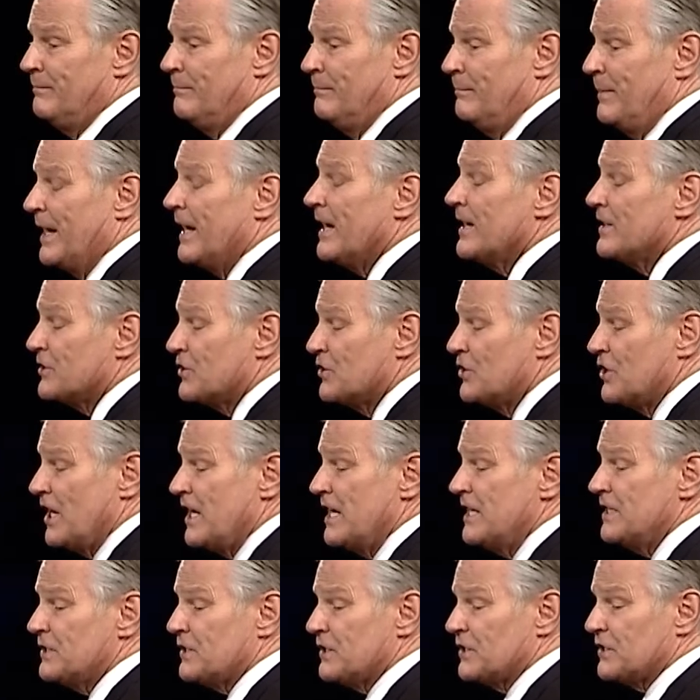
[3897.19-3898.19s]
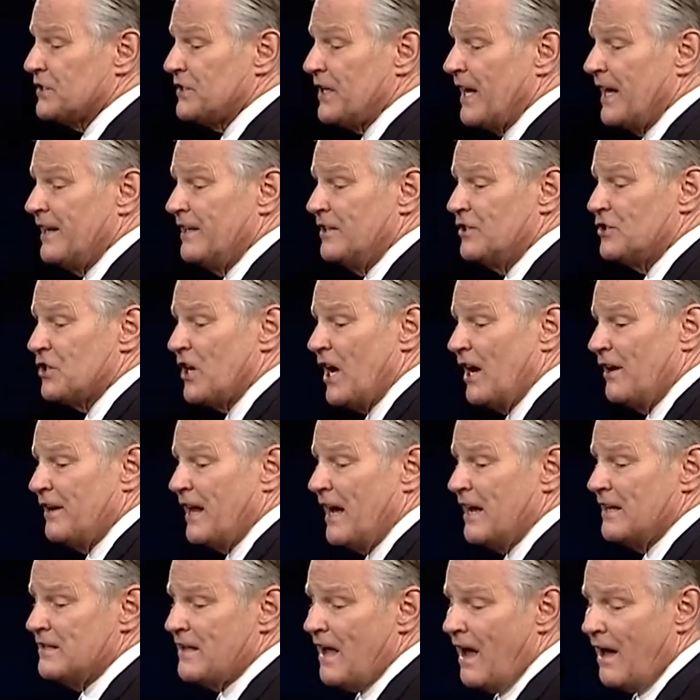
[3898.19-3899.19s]
Because Jesus said, and shall
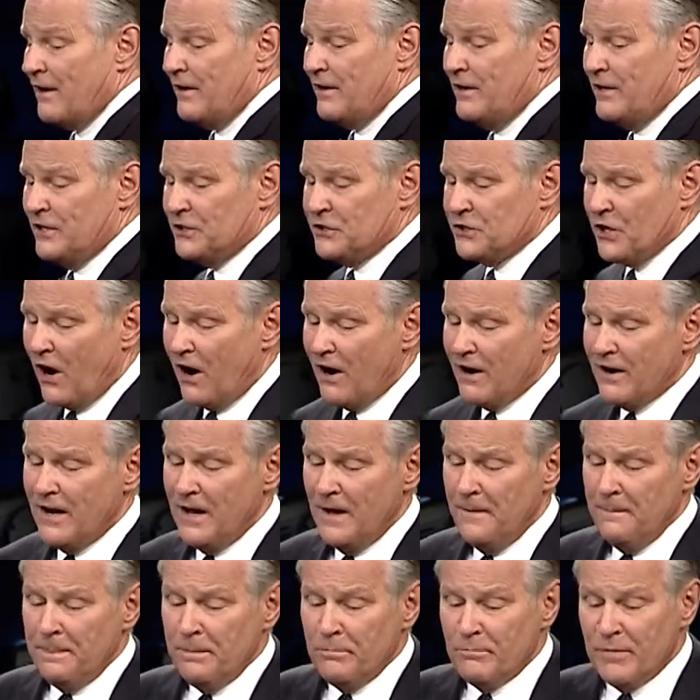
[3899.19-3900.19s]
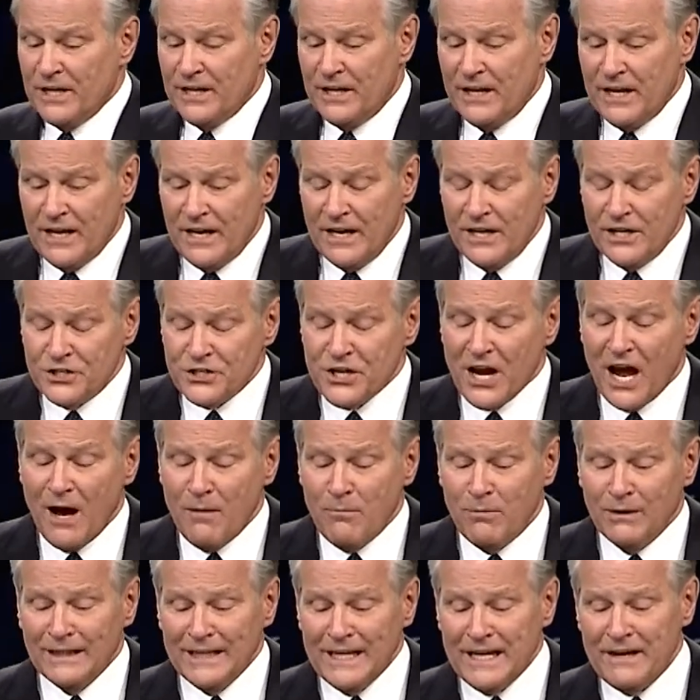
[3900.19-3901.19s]
not doubt in his heart, but shall
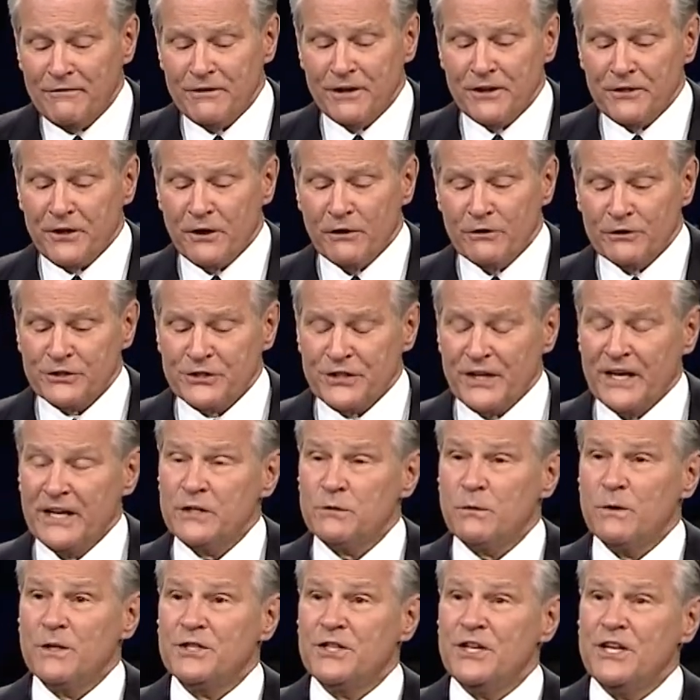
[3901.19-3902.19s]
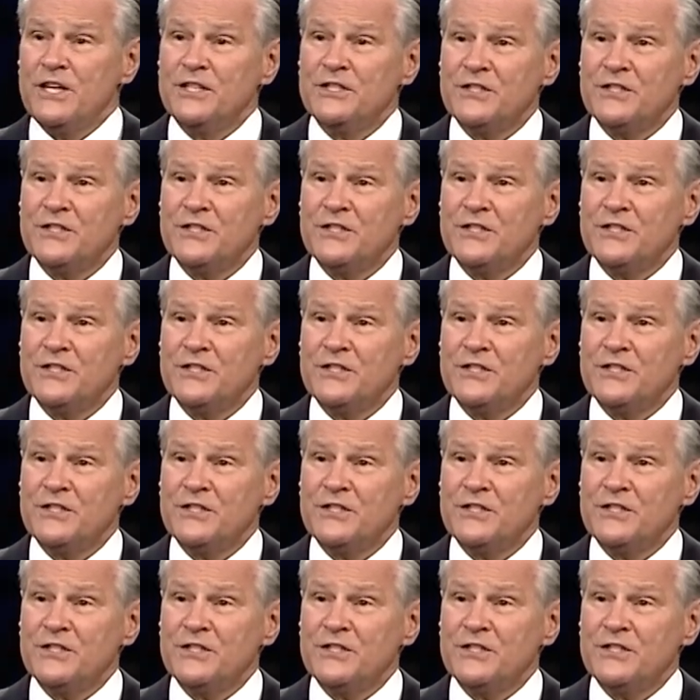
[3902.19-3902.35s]
believe that those things which he